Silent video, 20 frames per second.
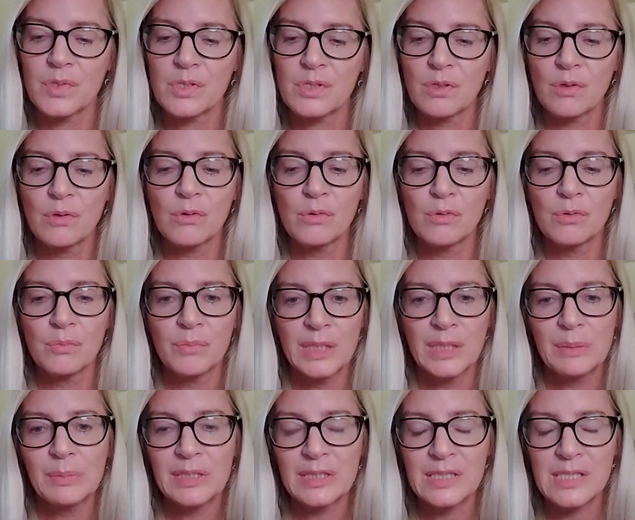So
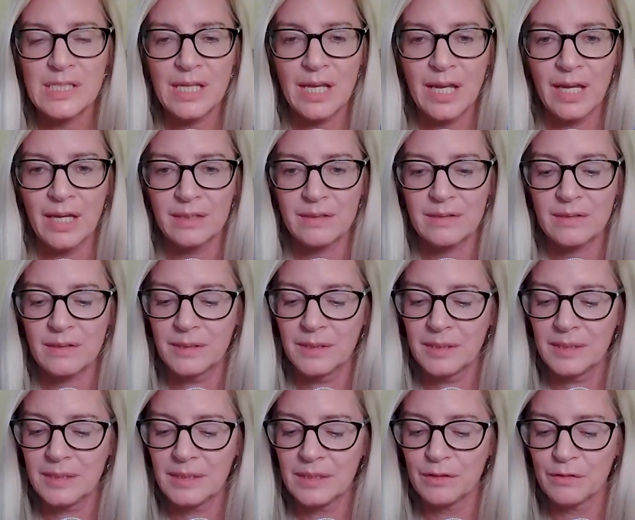maybe it's that.
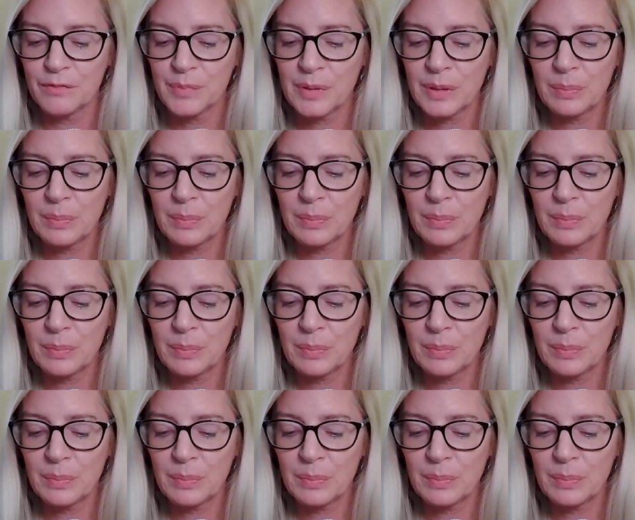If